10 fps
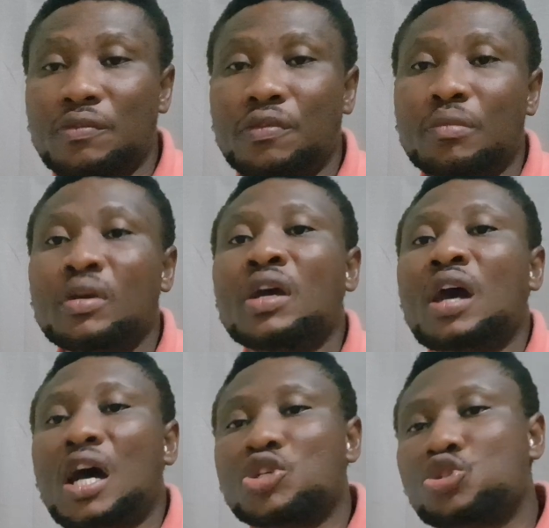frame,
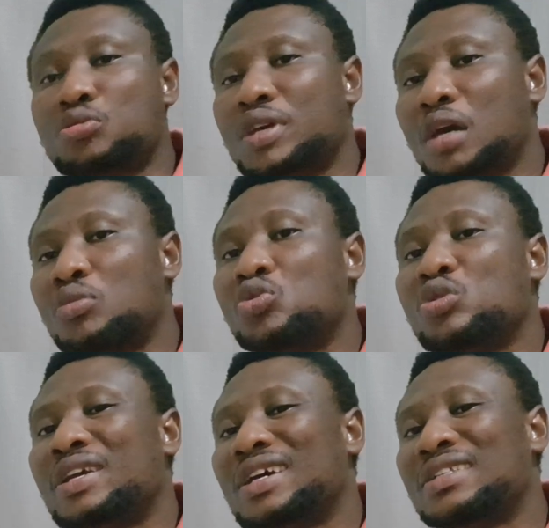I should be able to
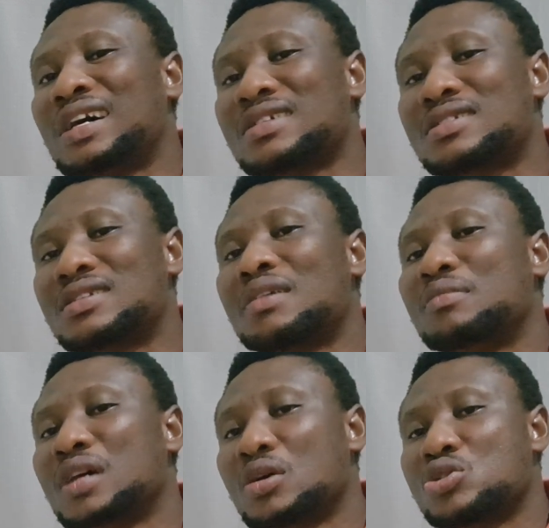get that same
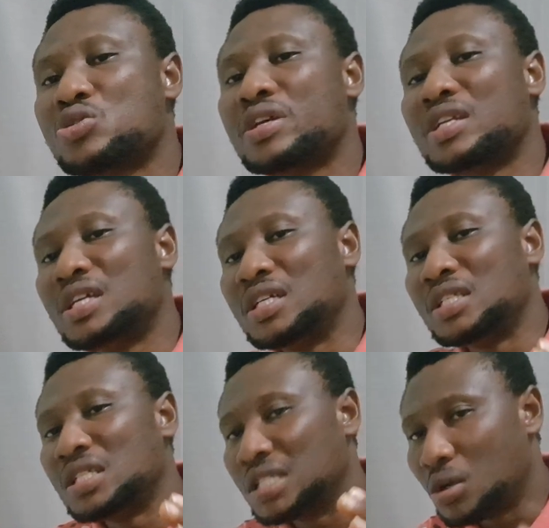downtrend
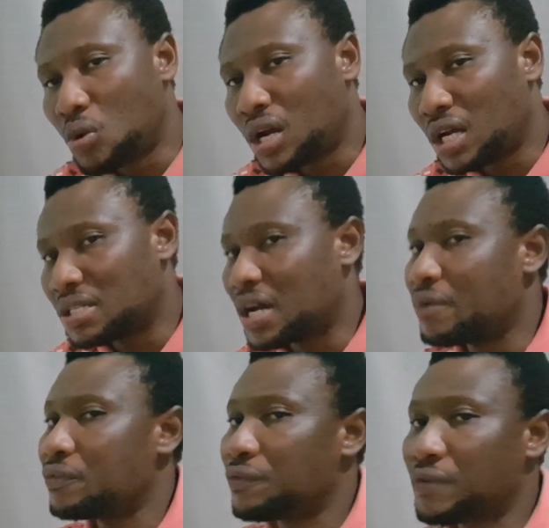in the 1-hour
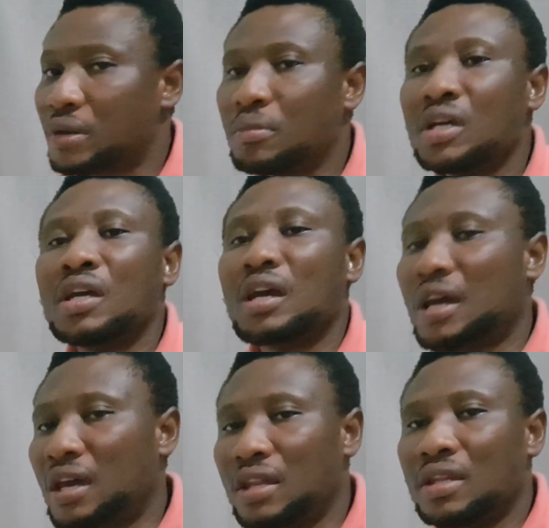time frame,
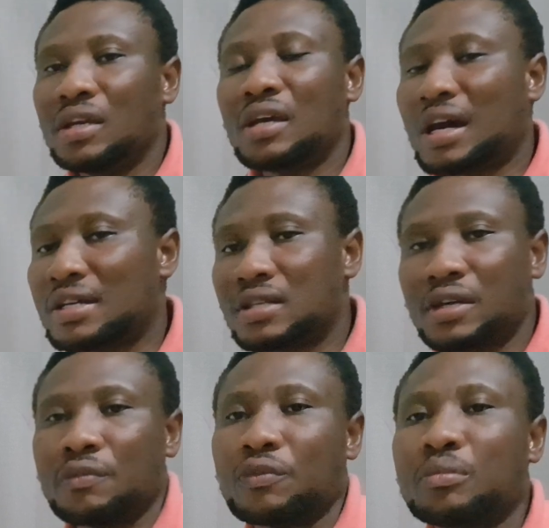and then I take
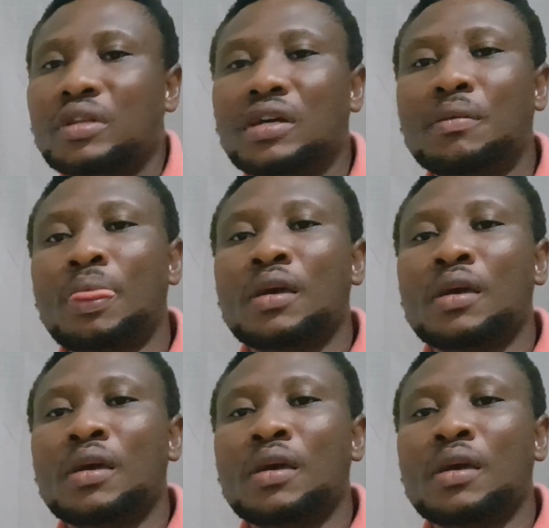it from there.